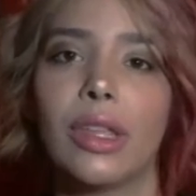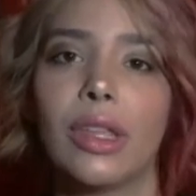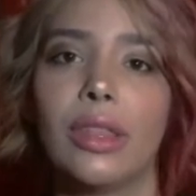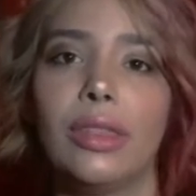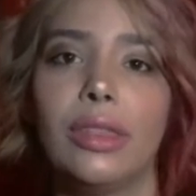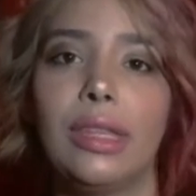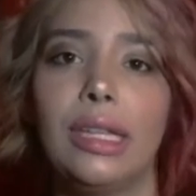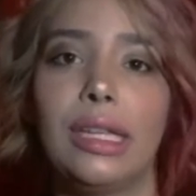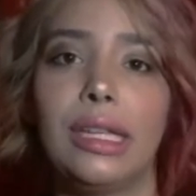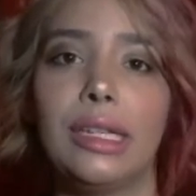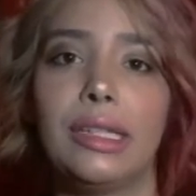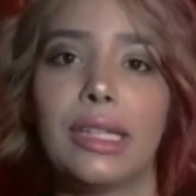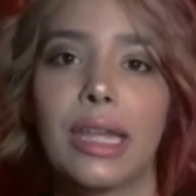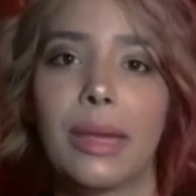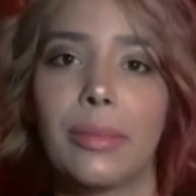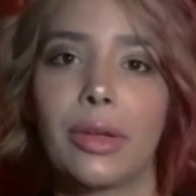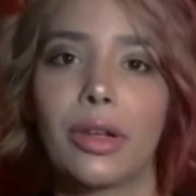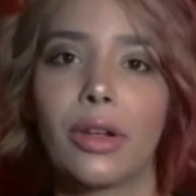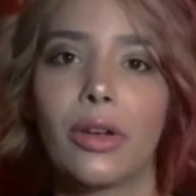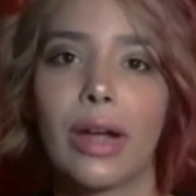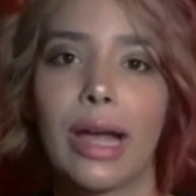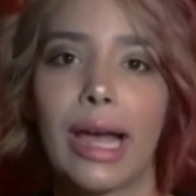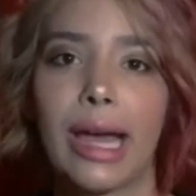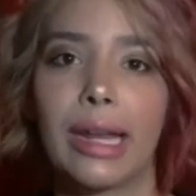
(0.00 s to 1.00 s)
The
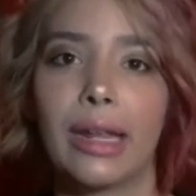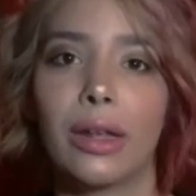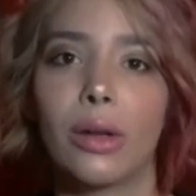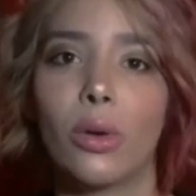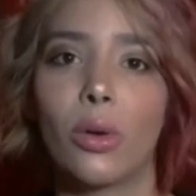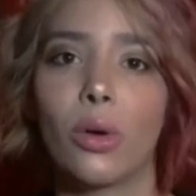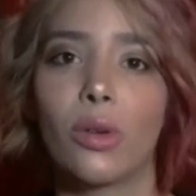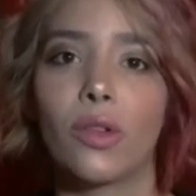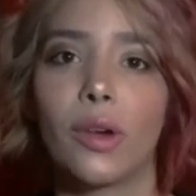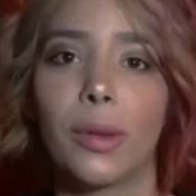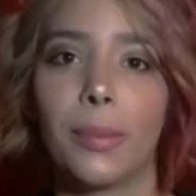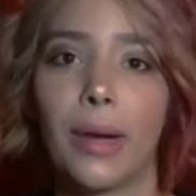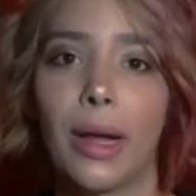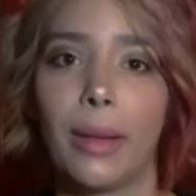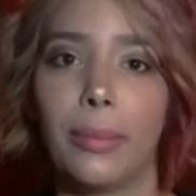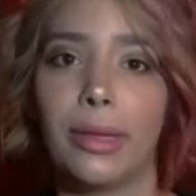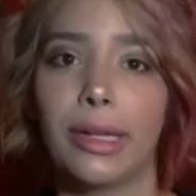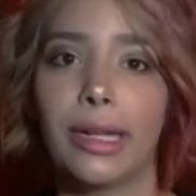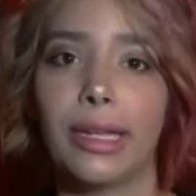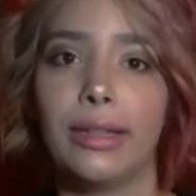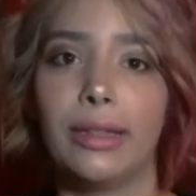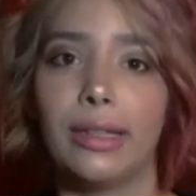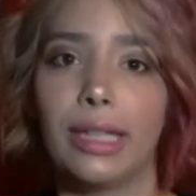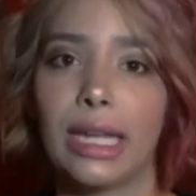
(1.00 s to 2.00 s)
Democratic or
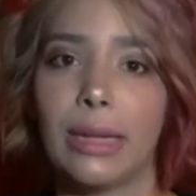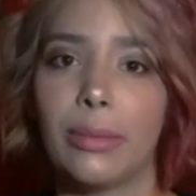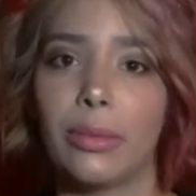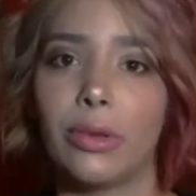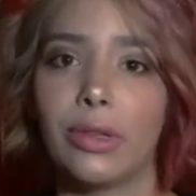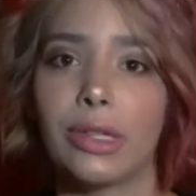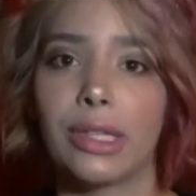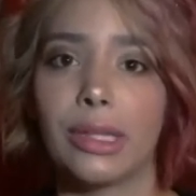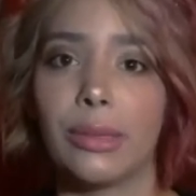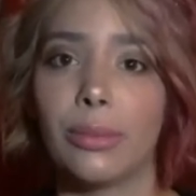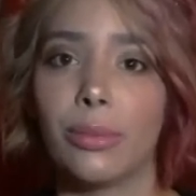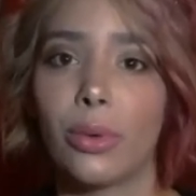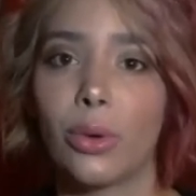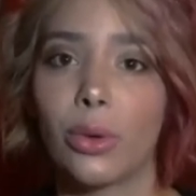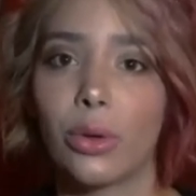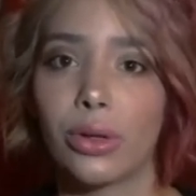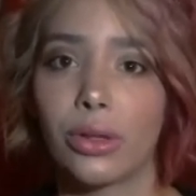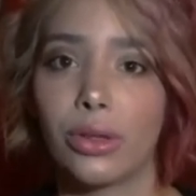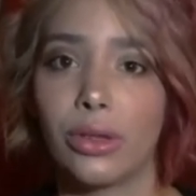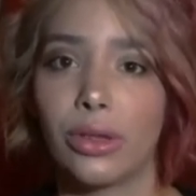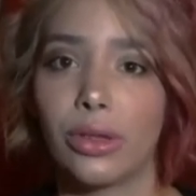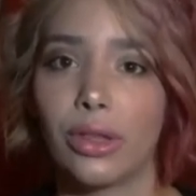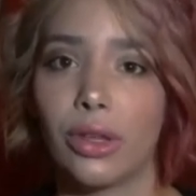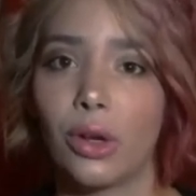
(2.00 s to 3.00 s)
Republican label is
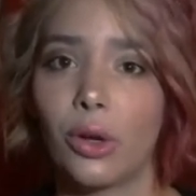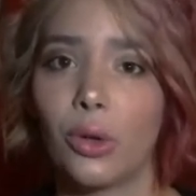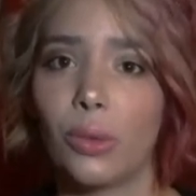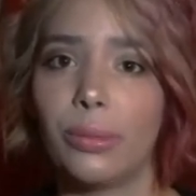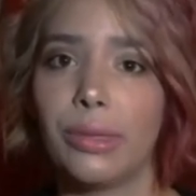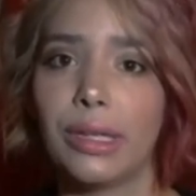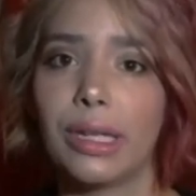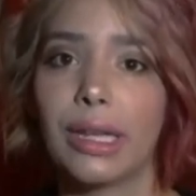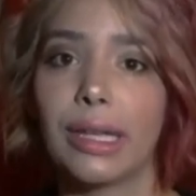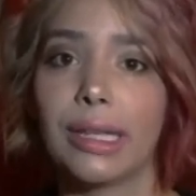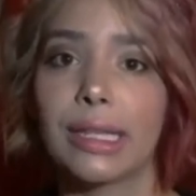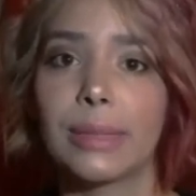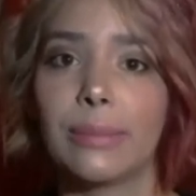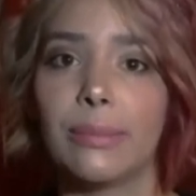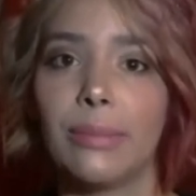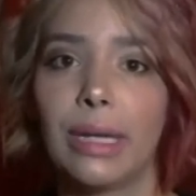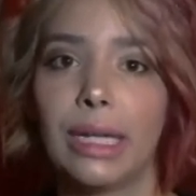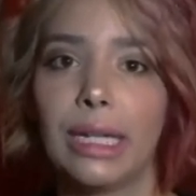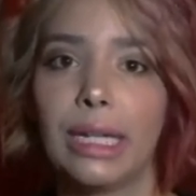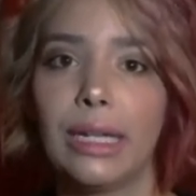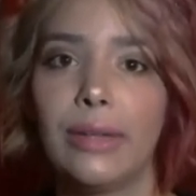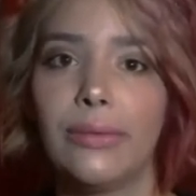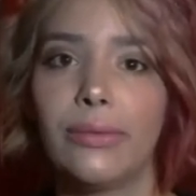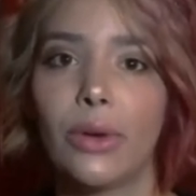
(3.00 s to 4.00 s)
important, though, because
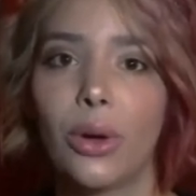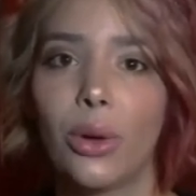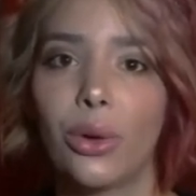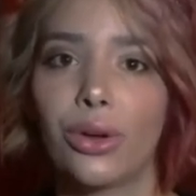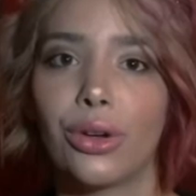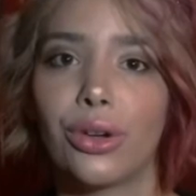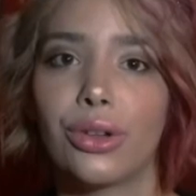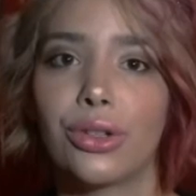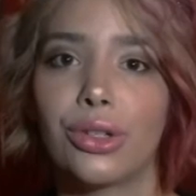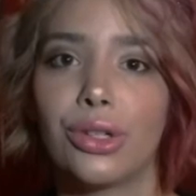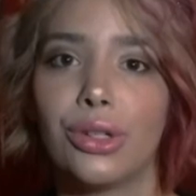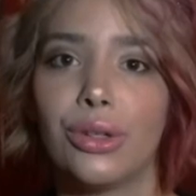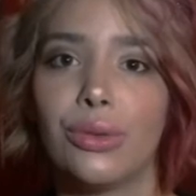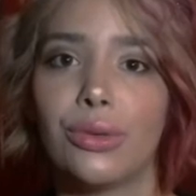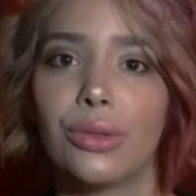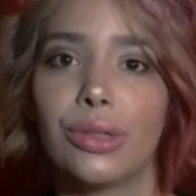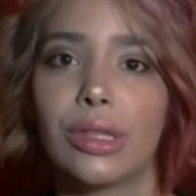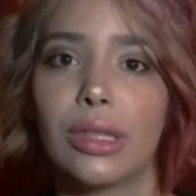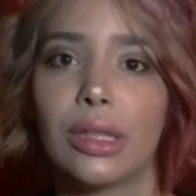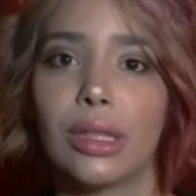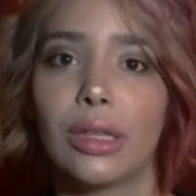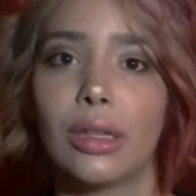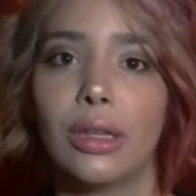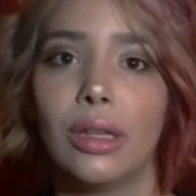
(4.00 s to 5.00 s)
many voters use
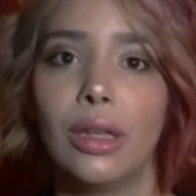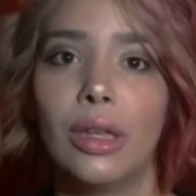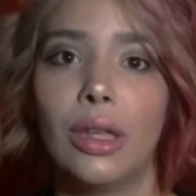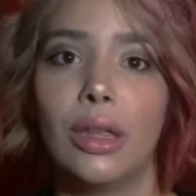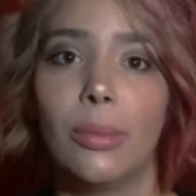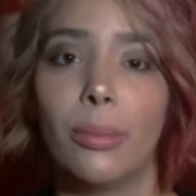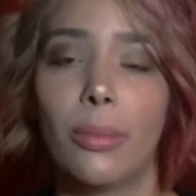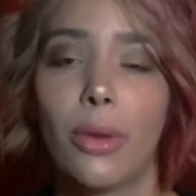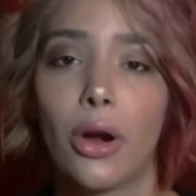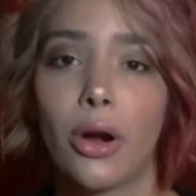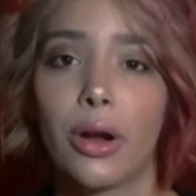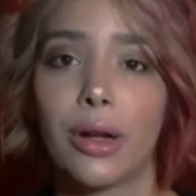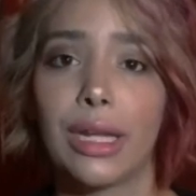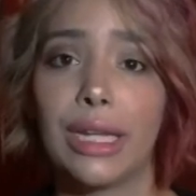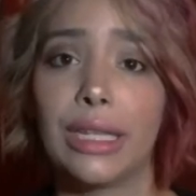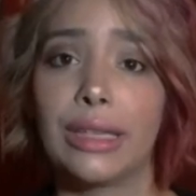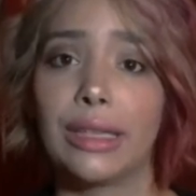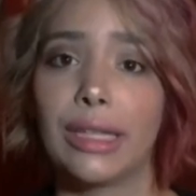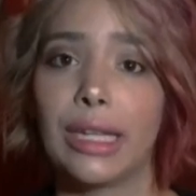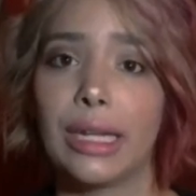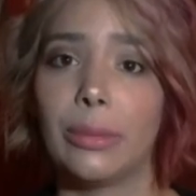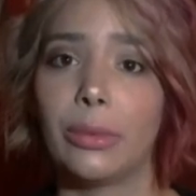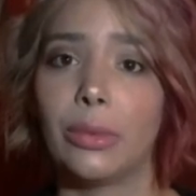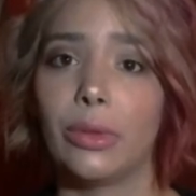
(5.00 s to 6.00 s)
the party
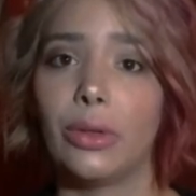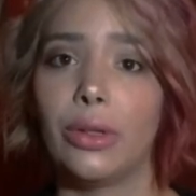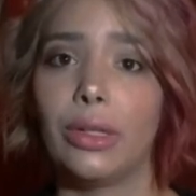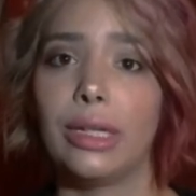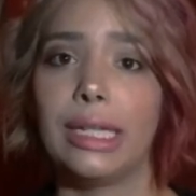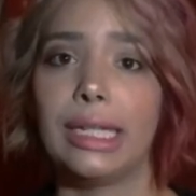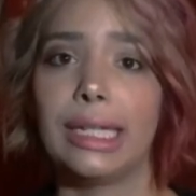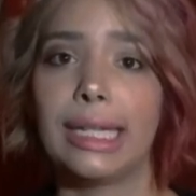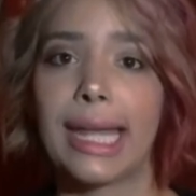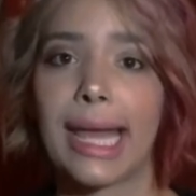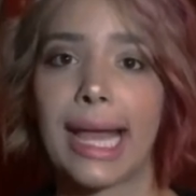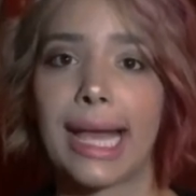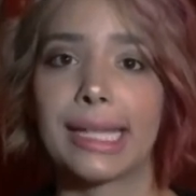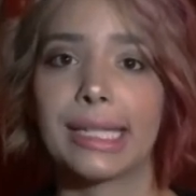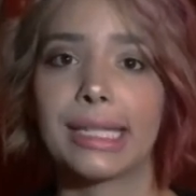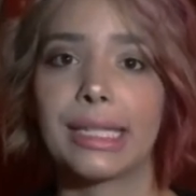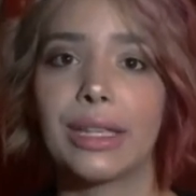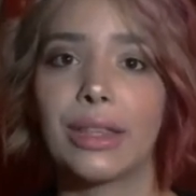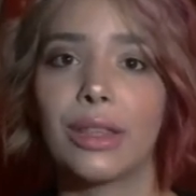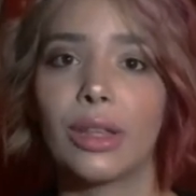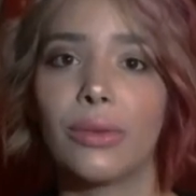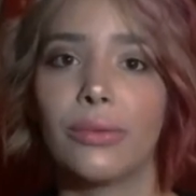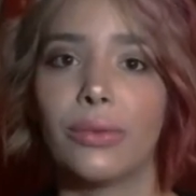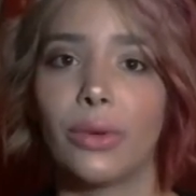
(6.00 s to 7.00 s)
label in casting
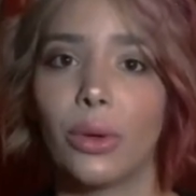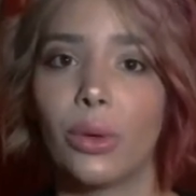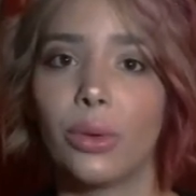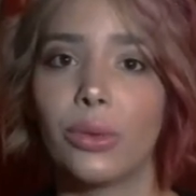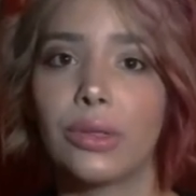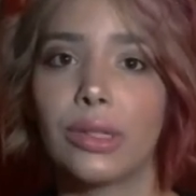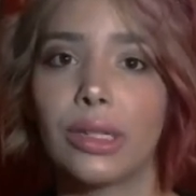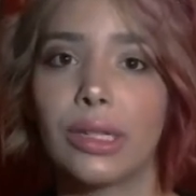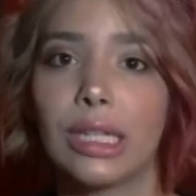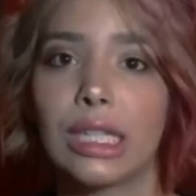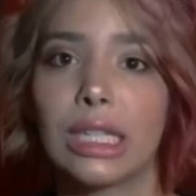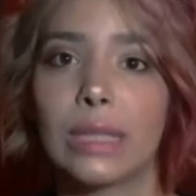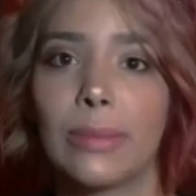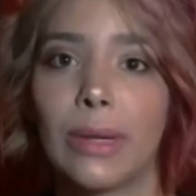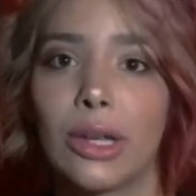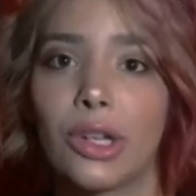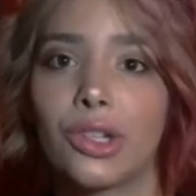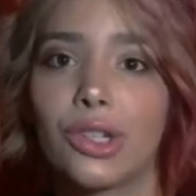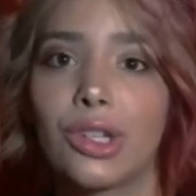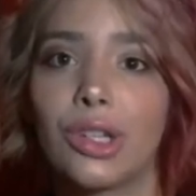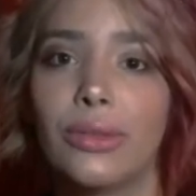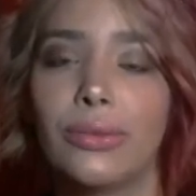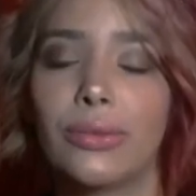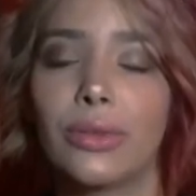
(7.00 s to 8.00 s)
their votes,
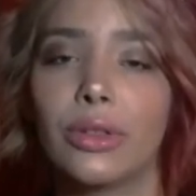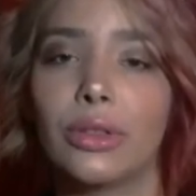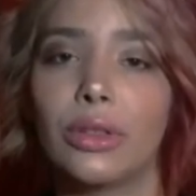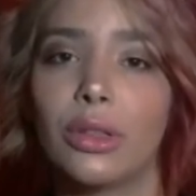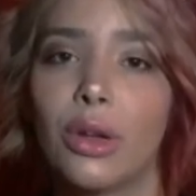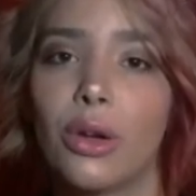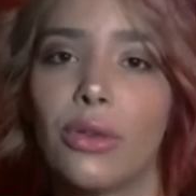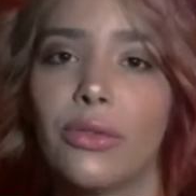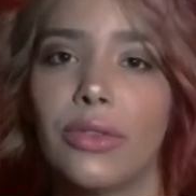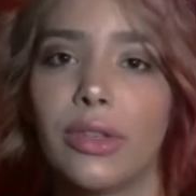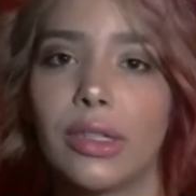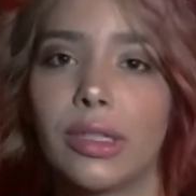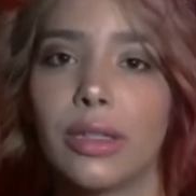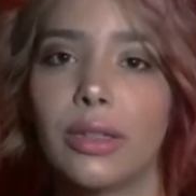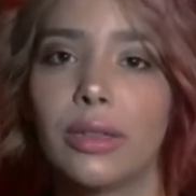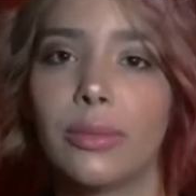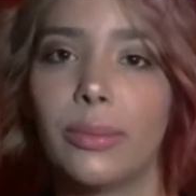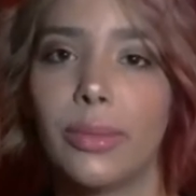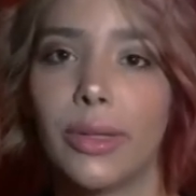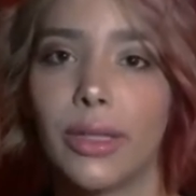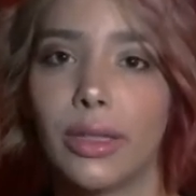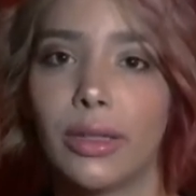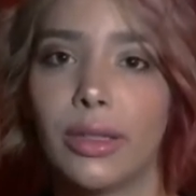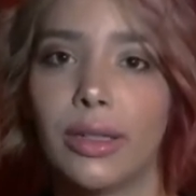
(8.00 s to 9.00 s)
especially for low
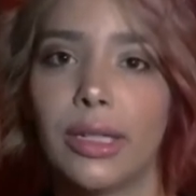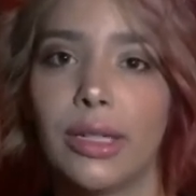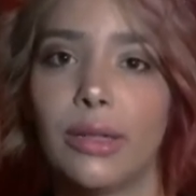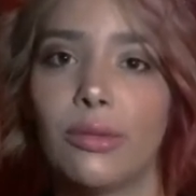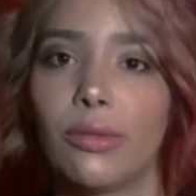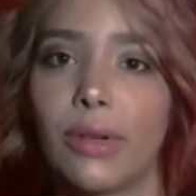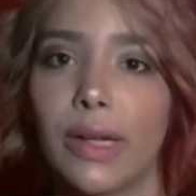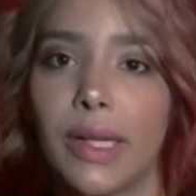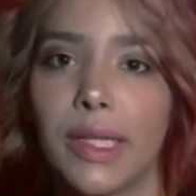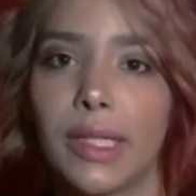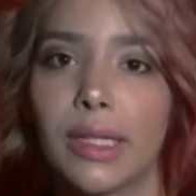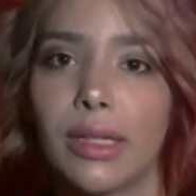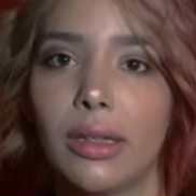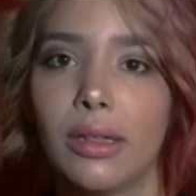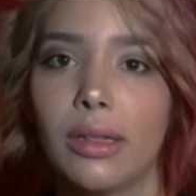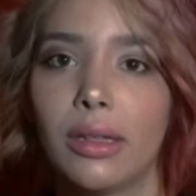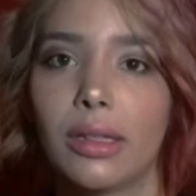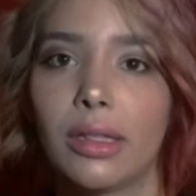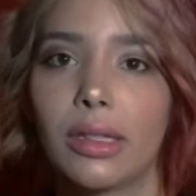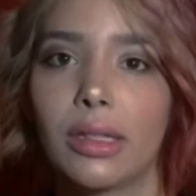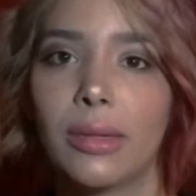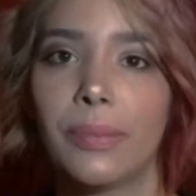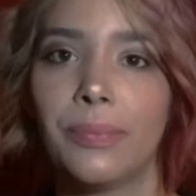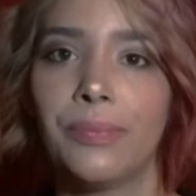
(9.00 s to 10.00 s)
visibility
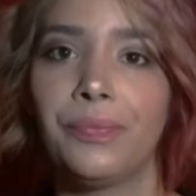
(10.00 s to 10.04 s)
races.